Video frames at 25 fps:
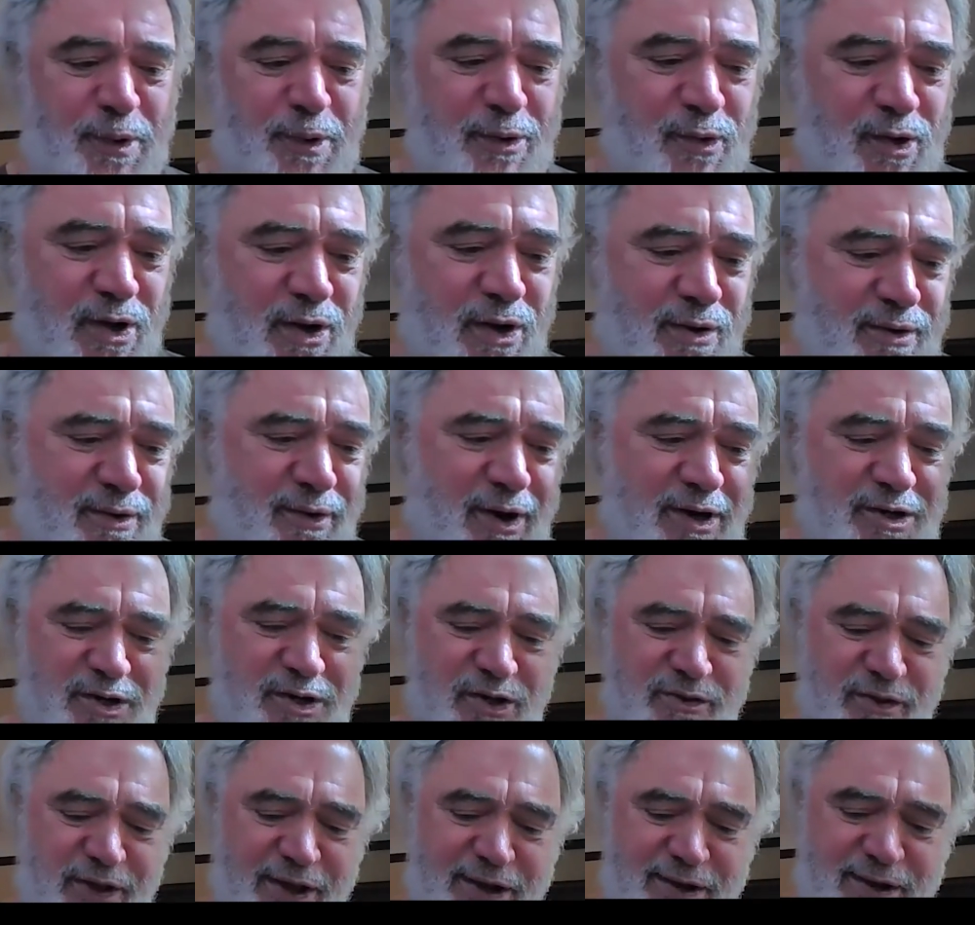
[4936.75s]
But the
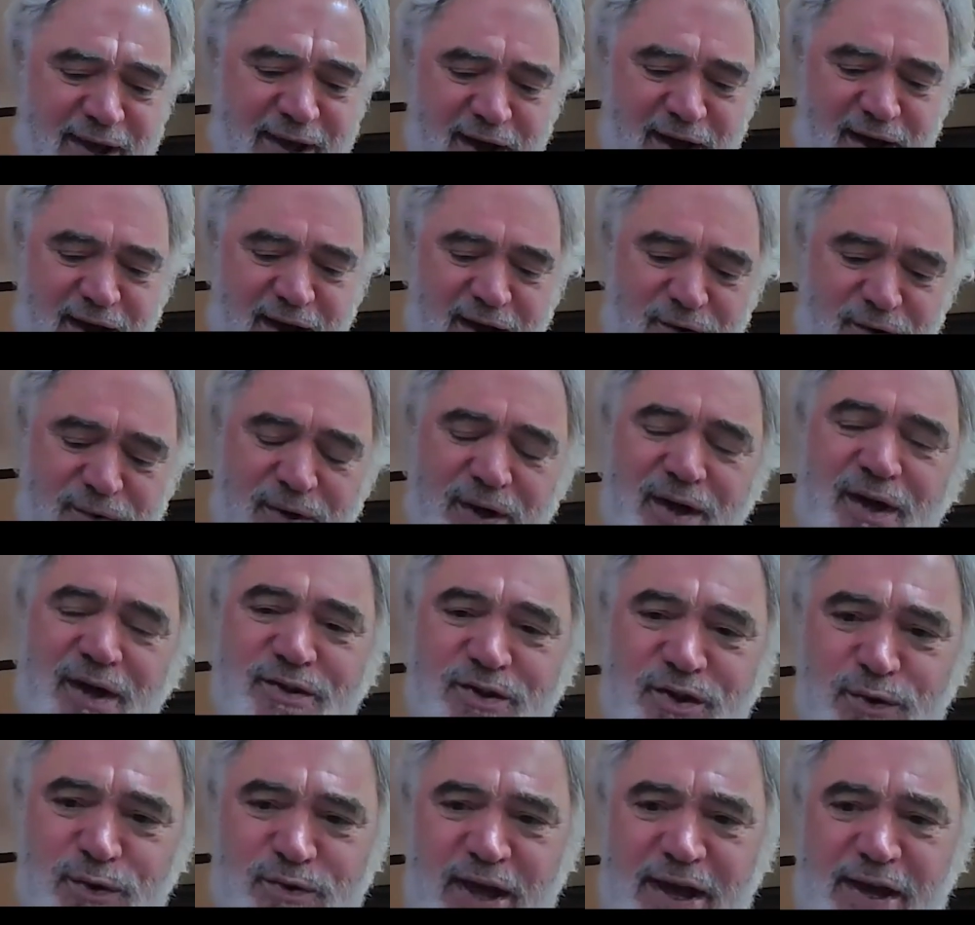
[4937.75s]
question is like how, how
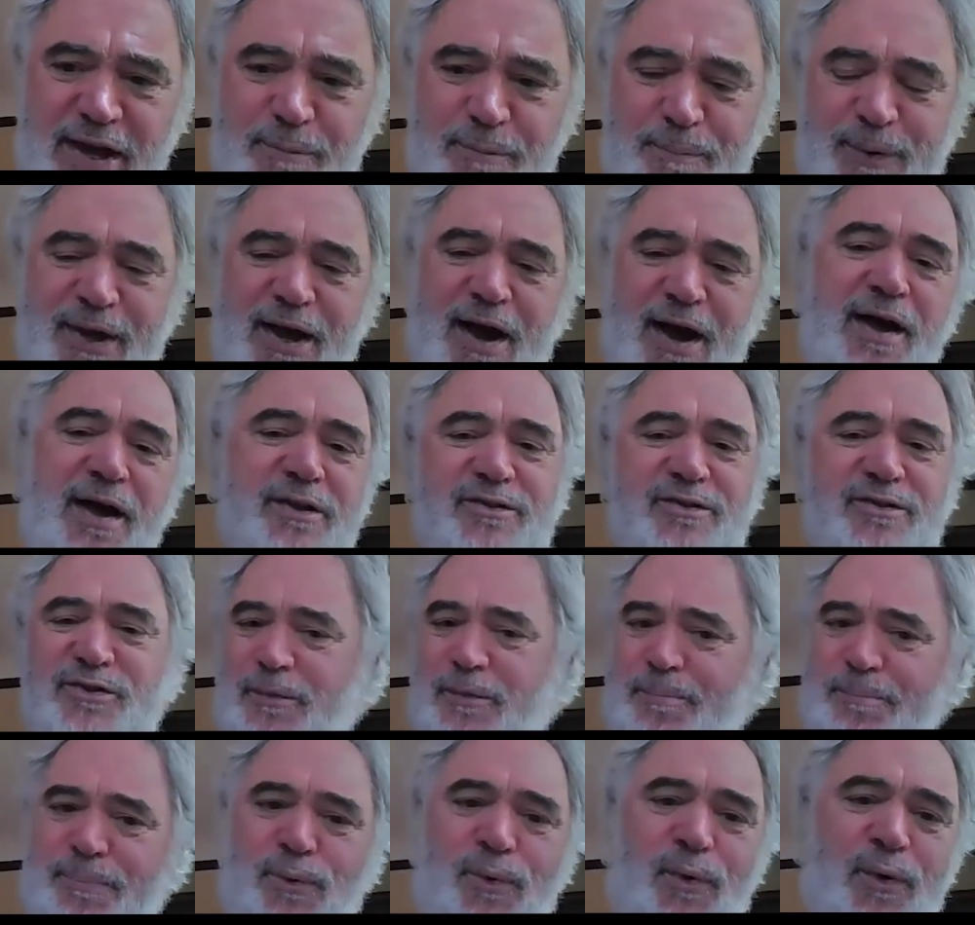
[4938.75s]
you take it beyond
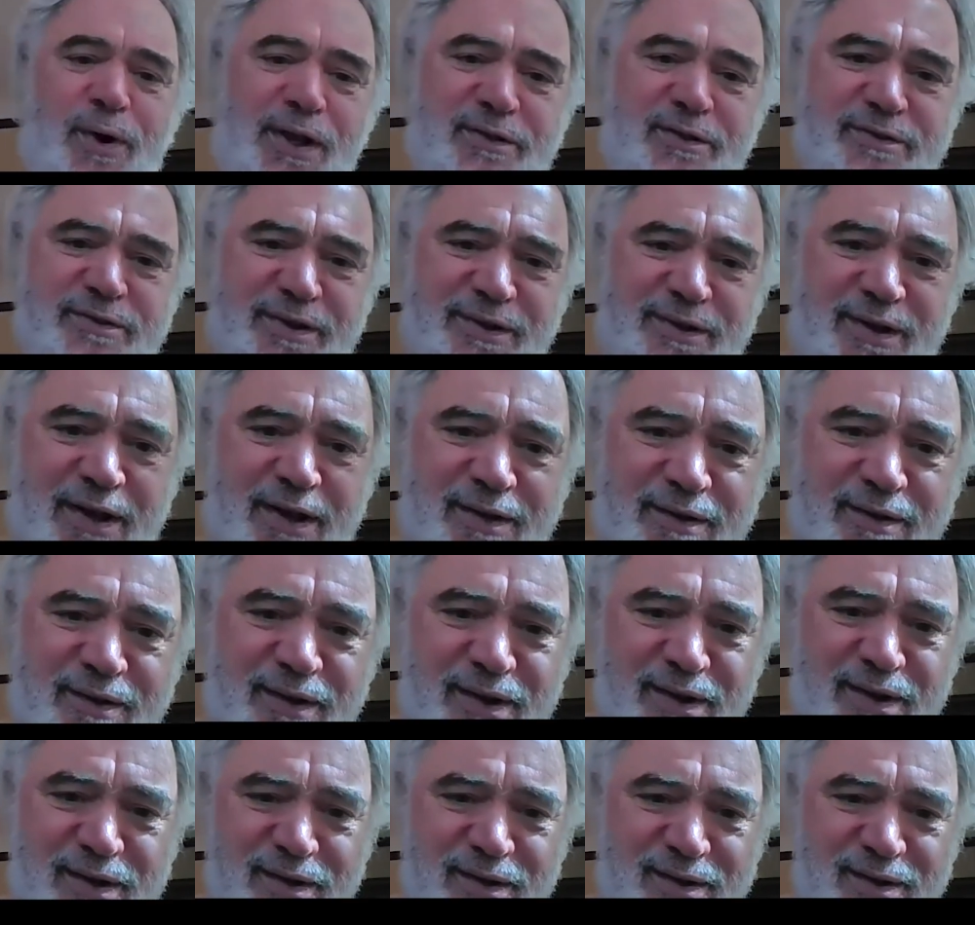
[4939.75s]
certain points and, and
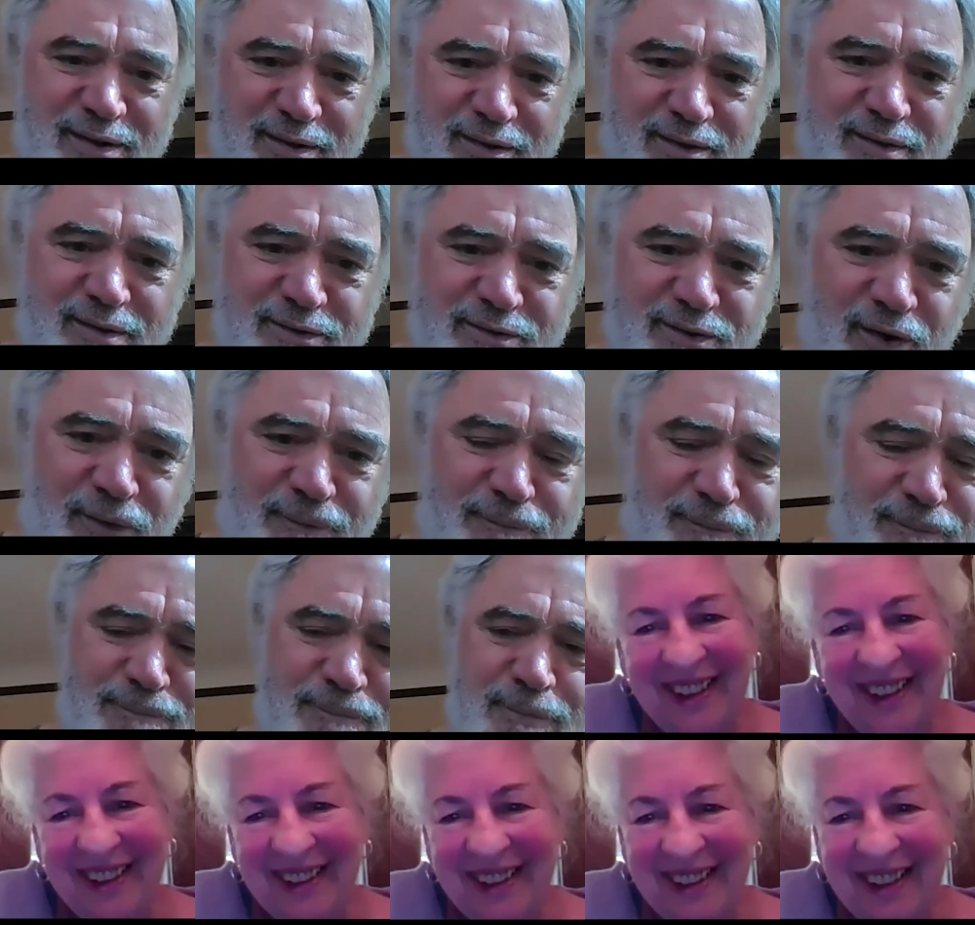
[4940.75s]
so yeah,